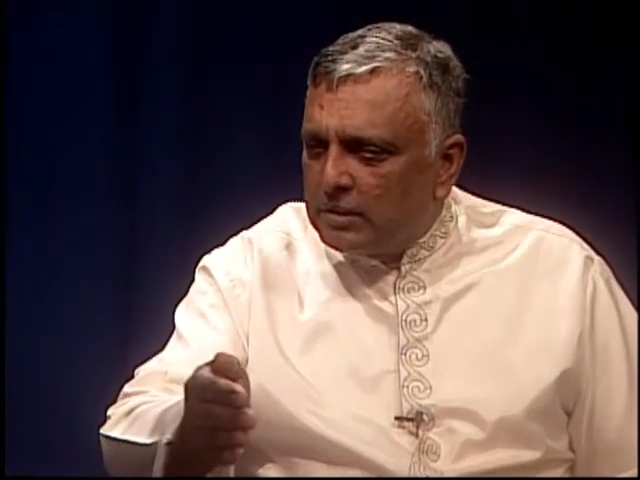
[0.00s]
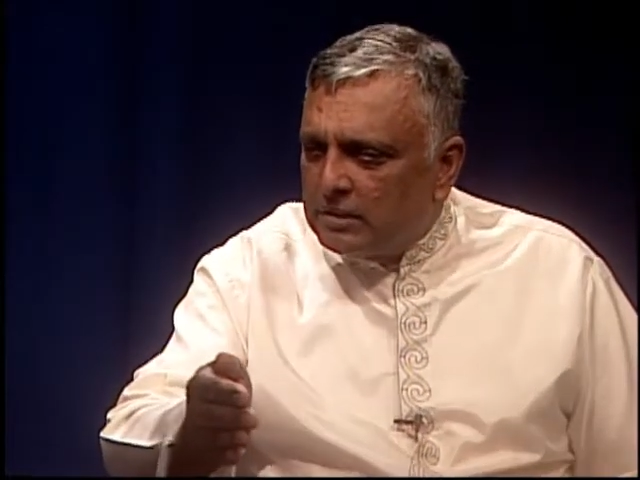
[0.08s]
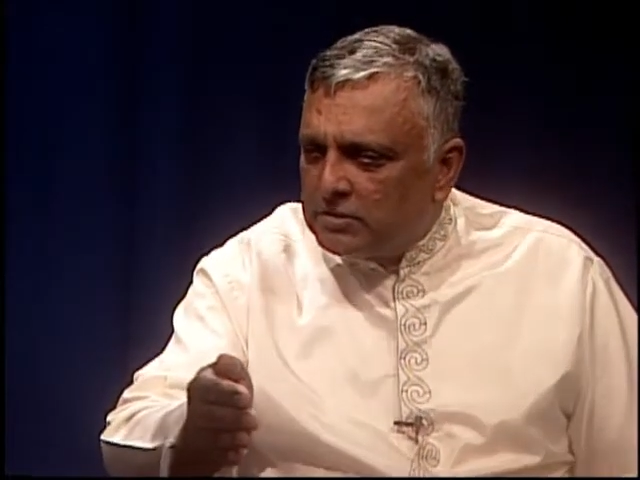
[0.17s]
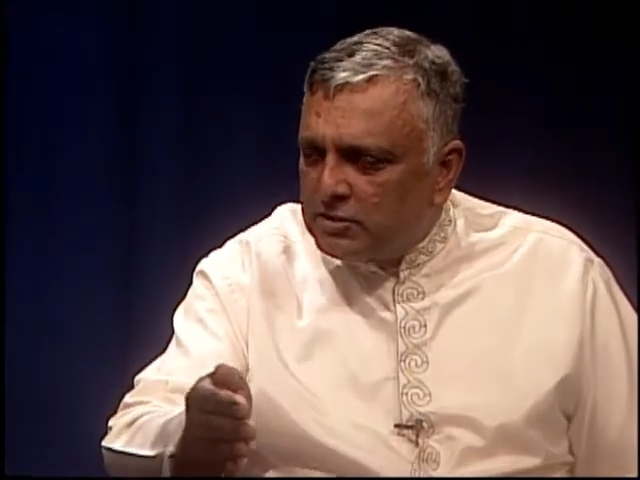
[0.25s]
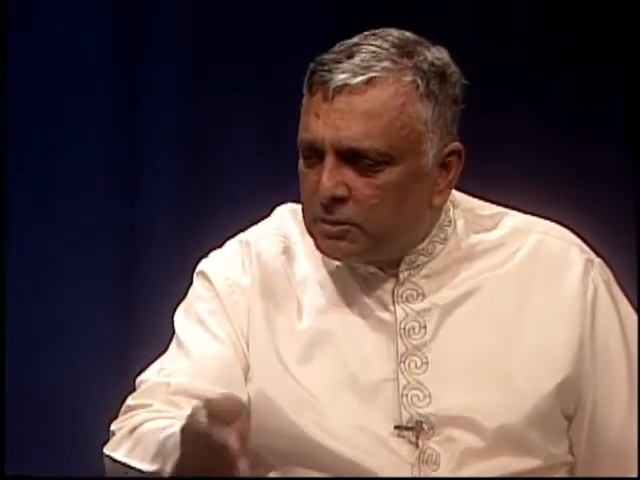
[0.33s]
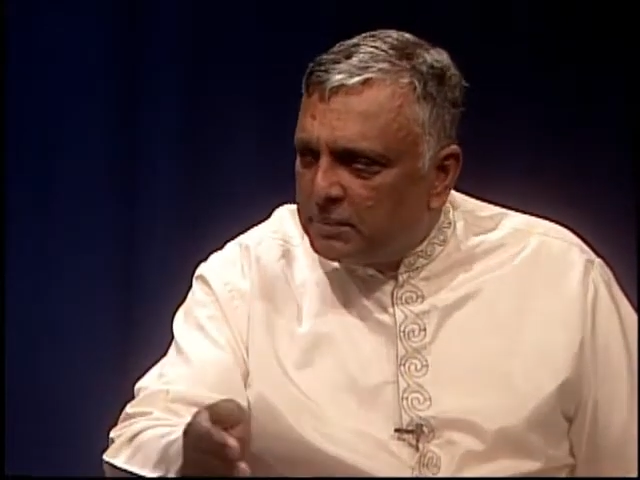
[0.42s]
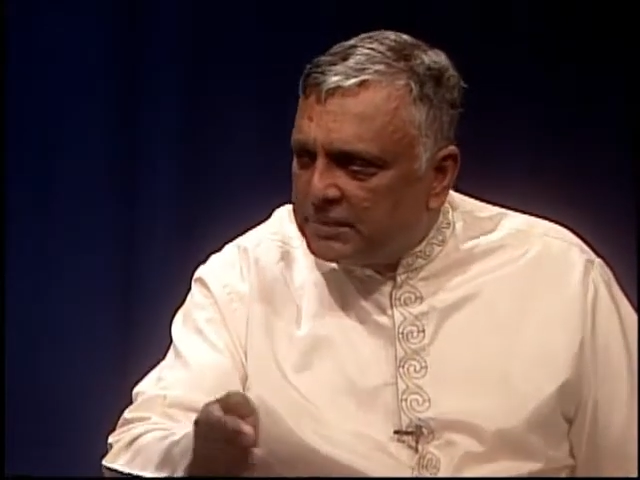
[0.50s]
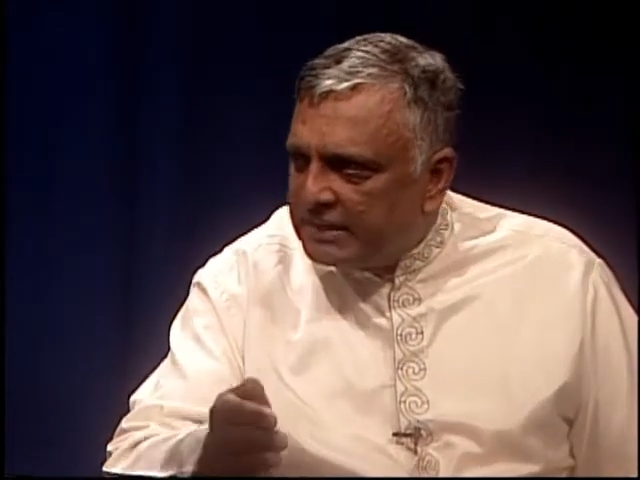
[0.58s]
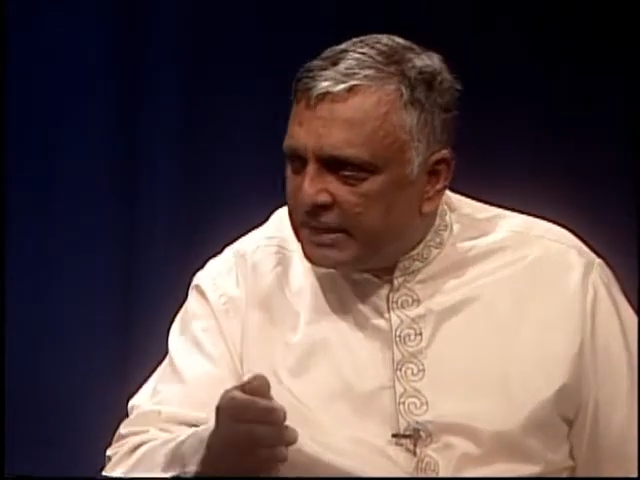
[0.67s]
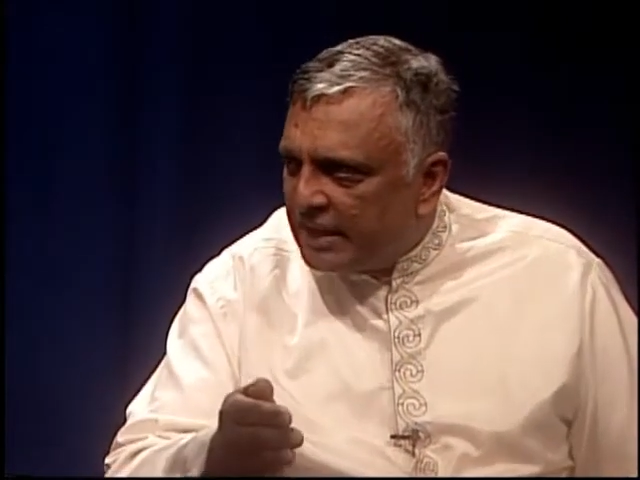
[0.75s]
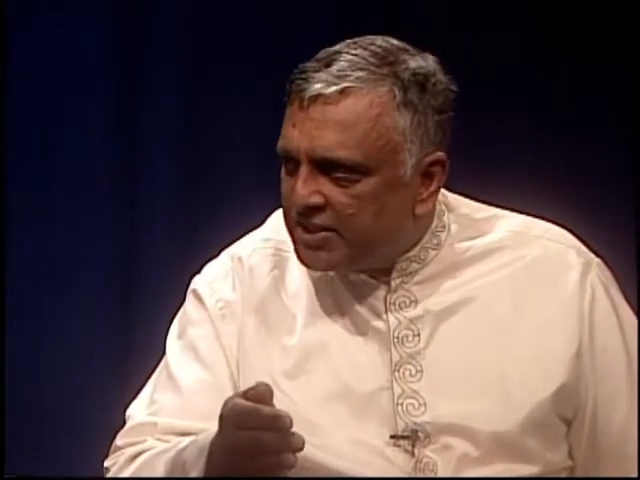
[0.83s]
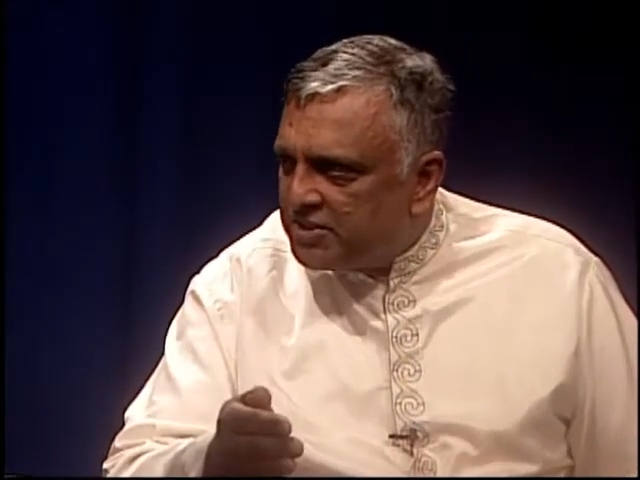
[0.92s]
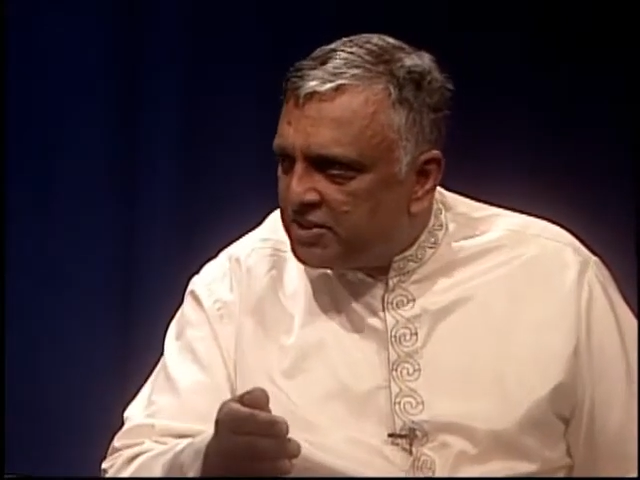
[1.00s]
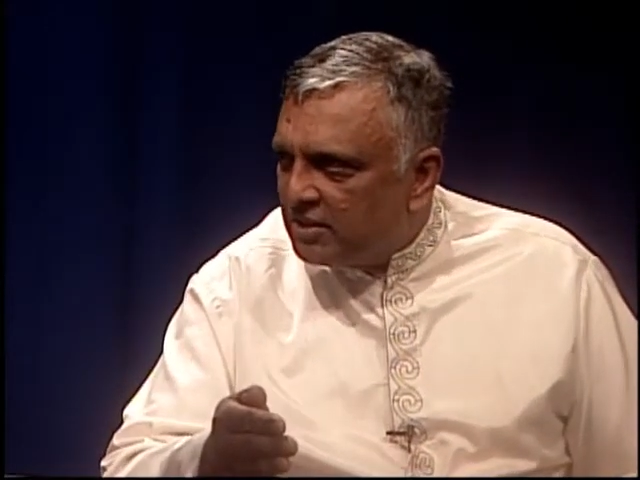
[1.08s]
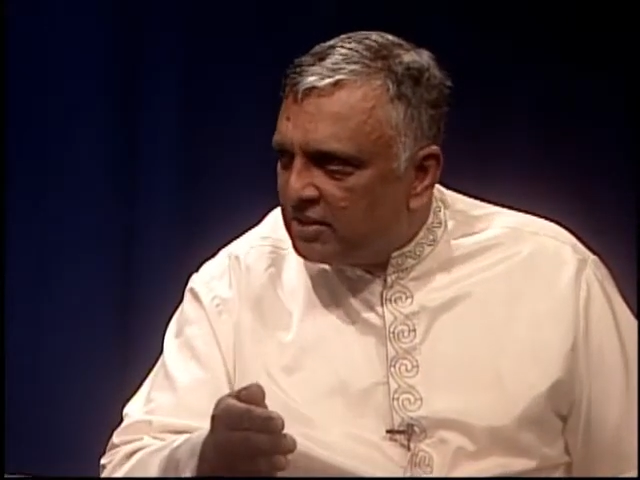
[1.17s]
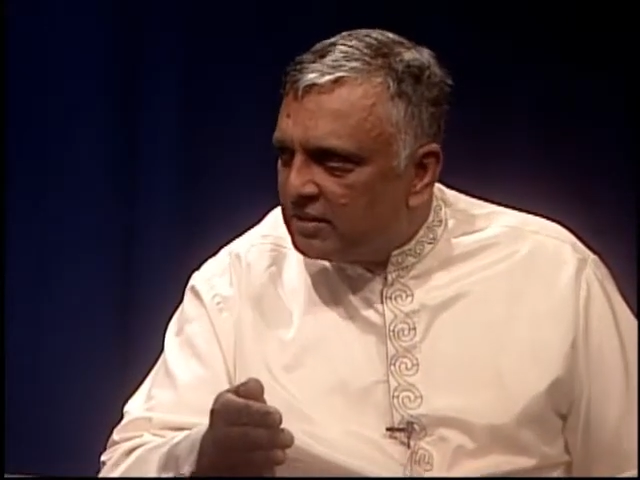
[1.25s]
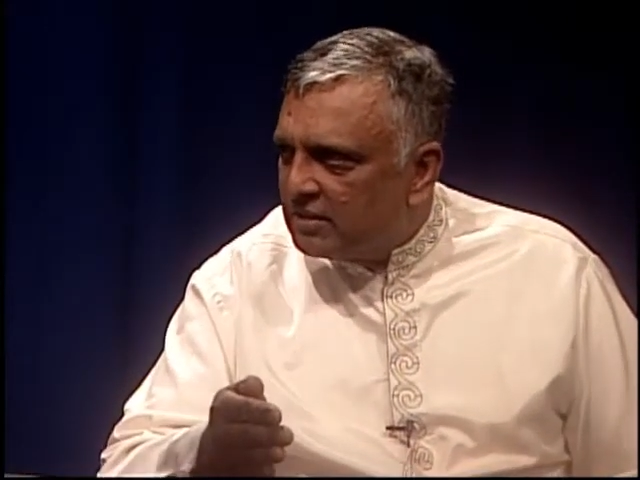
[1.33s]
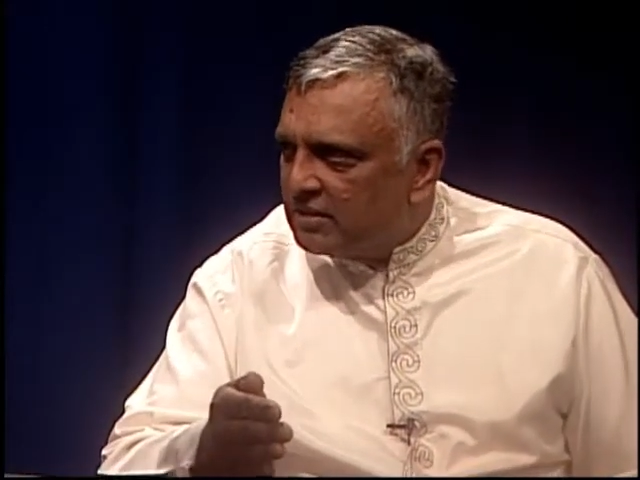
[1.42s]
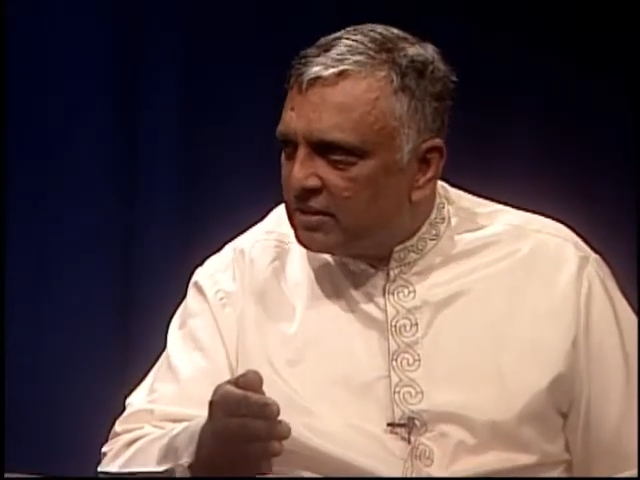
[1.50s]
somebody dies young.